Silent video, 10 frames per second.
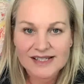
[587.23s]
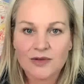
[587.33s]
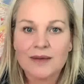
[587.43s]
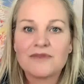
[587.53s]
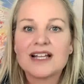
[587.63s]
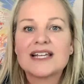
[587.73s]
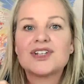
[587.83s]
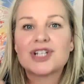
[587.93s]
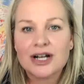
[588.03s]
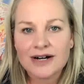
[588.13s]
So I'm really
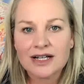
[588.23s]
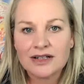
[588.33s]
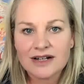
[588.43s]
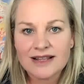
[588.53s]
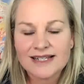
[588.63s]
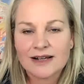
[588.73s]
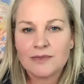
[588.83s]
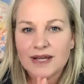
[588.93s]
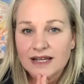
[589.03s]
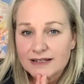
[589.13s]
sharing a lot of this. I'll
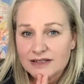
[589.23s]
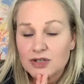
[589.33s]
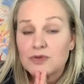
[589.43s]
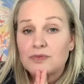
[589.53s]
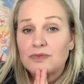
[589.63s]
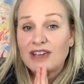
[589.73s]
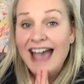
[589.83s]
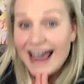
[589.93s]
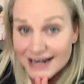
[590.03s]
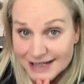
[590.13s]
be, you
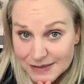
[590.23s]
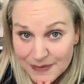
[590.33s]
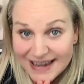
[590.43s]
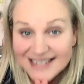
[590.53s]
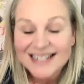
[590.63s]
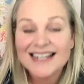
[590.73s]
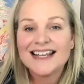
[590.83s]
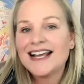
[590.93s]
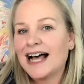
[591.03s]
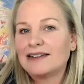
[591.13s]
can expect
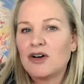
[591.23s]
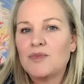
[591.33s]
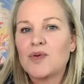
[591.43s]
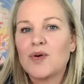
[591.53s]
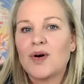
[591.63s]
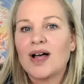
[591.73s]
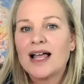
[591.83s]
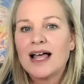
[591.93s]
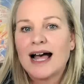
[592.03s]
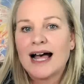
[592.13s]
a lot more
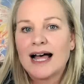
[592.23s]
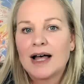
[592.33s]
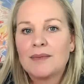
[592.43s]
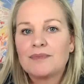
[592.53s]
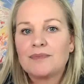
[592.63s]
uh,